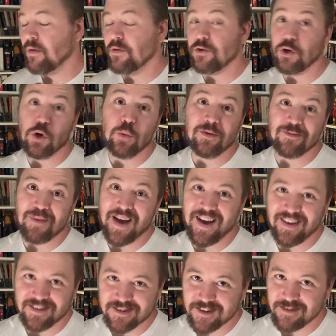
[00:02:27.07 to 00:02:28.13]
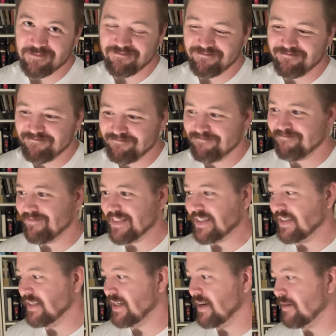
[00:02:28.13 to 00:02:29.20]
Job's mask.
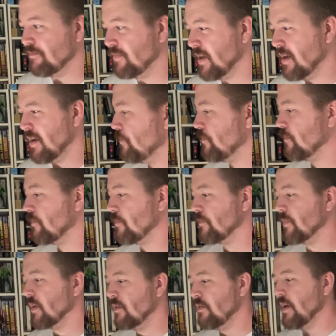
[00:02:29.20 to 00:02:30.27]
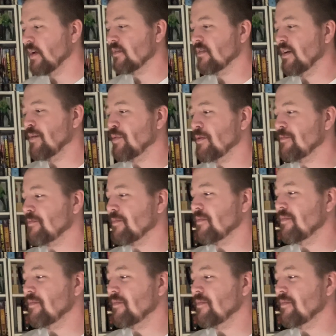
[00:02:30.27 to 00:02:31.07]
Yeah. Next up,